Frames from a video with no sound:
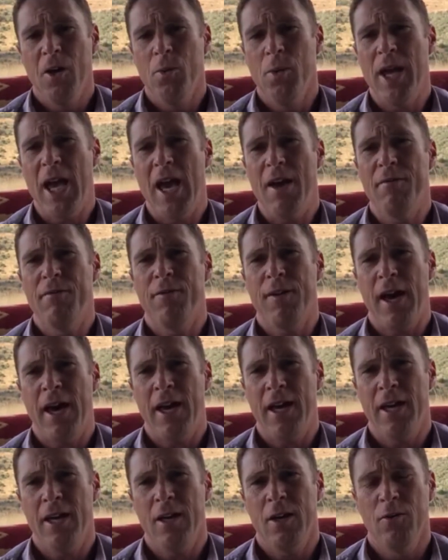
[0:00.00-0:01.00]
We have
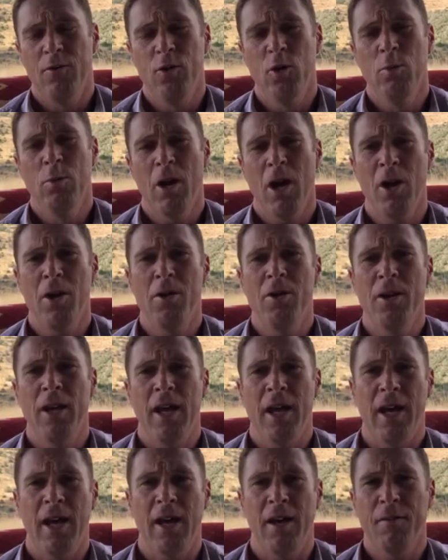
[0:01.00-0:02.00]
a full-blown
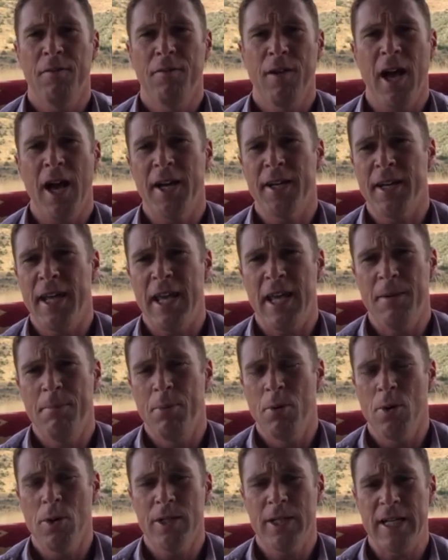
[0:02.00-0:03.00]
flying
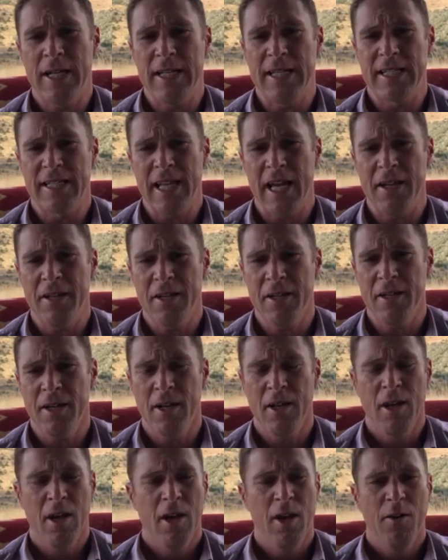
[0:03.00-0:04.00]
airport in East London.
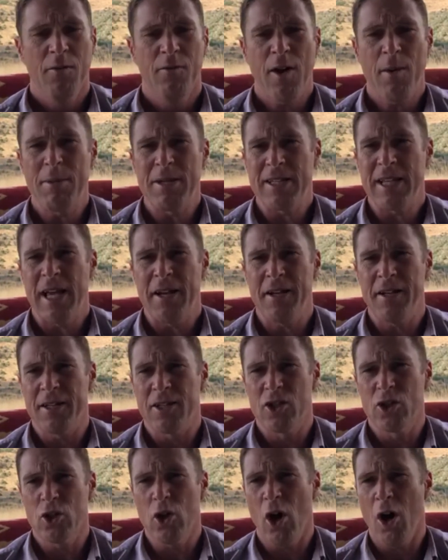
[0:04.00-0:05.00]
From East London,
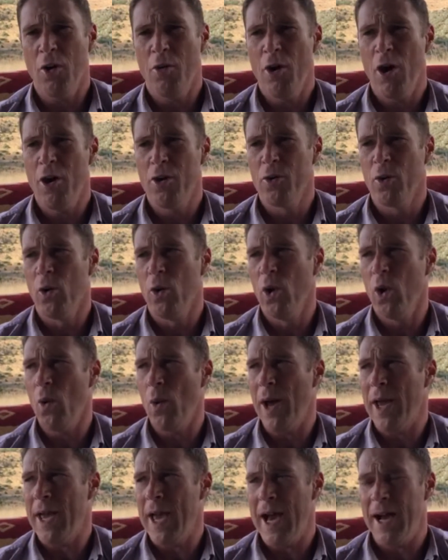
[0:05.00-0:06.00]
it's tar road all the
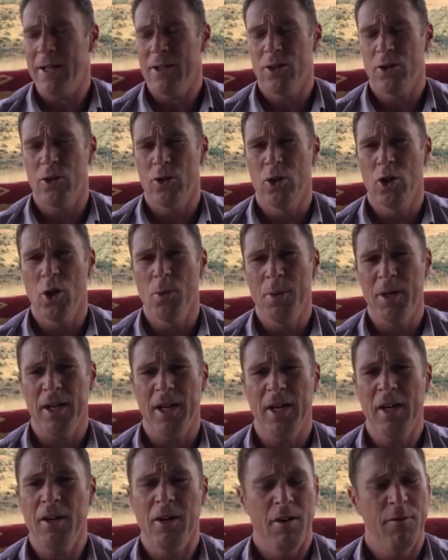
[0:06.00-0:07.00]
way out to
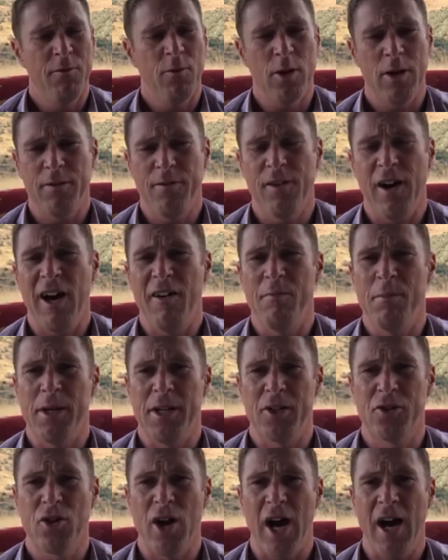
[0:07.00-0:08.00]
Komga, a
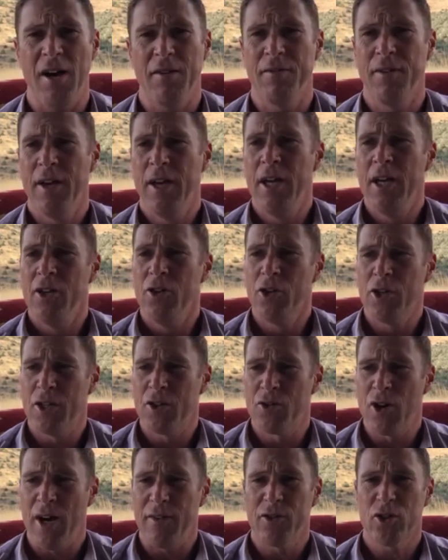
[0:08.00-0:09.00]
45-minute drive. You're
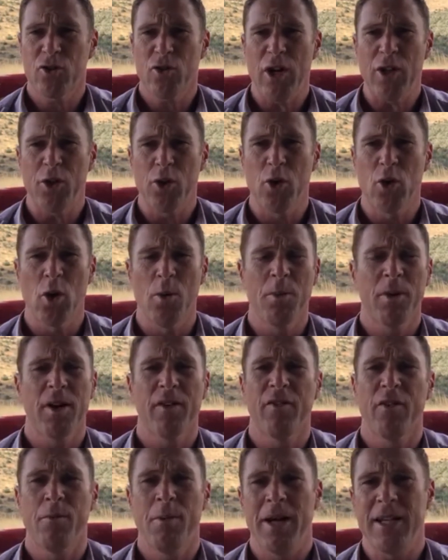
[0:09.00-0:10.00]
going to drive straight through
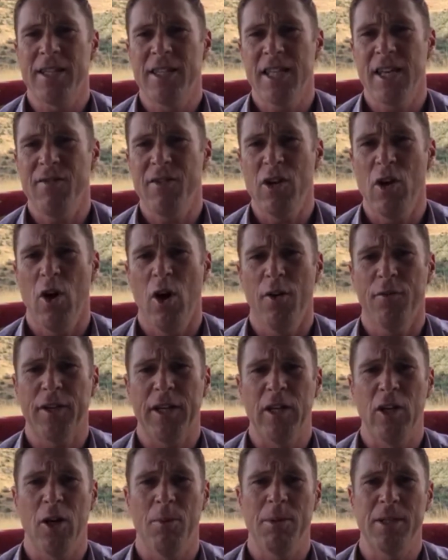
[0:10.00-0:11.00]
Komga for about 7.5
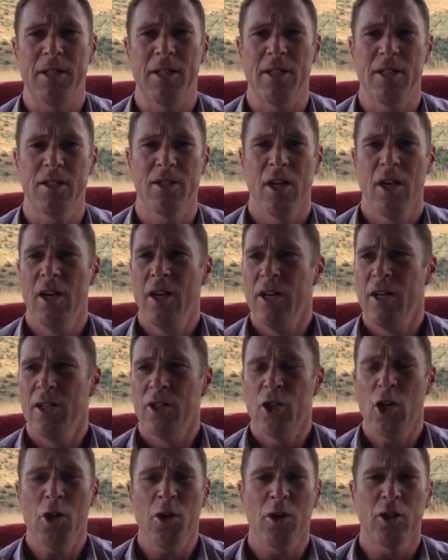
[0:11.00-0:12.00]
kilometers,
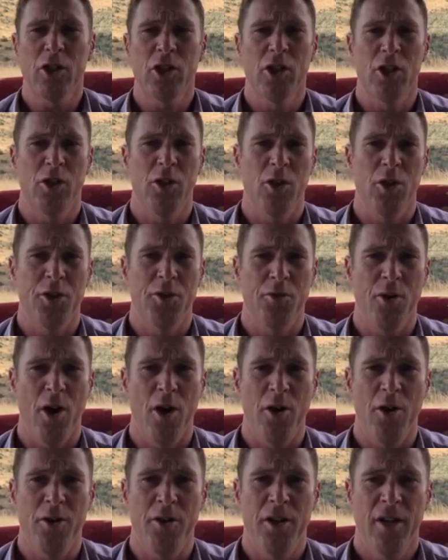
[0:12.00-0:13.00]
turn onto the dirt
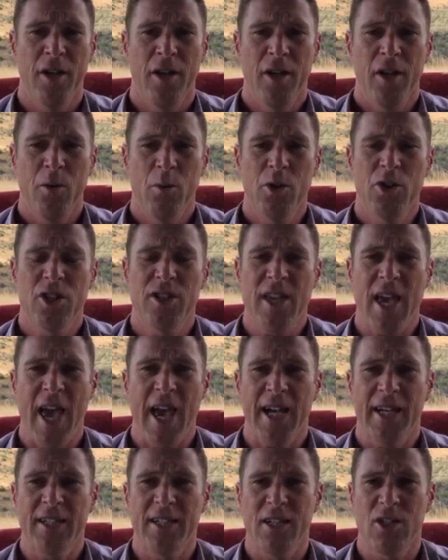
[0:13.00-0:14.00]
road, which is
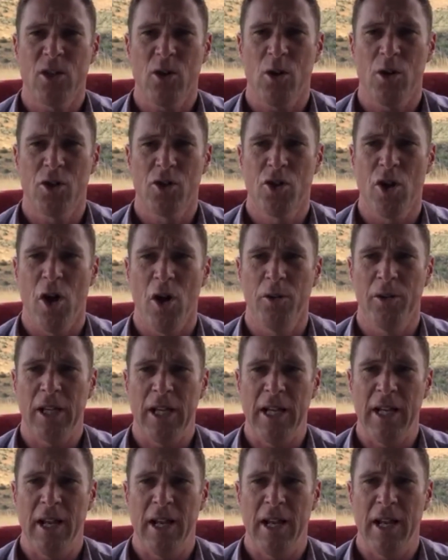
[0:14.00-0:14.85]
access controlled